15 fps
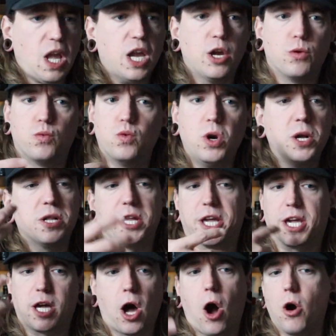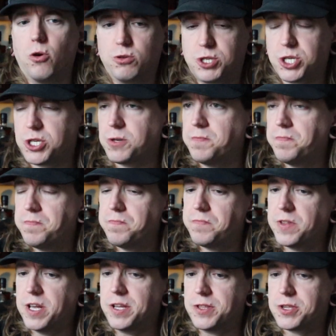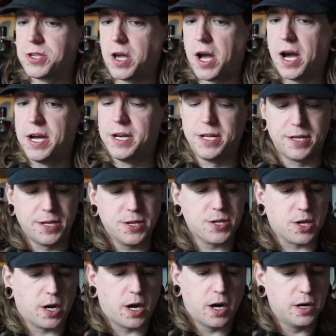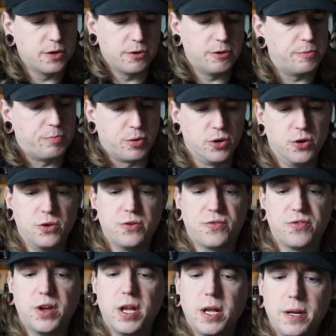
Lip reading: It really coats inside. It is 100 proof.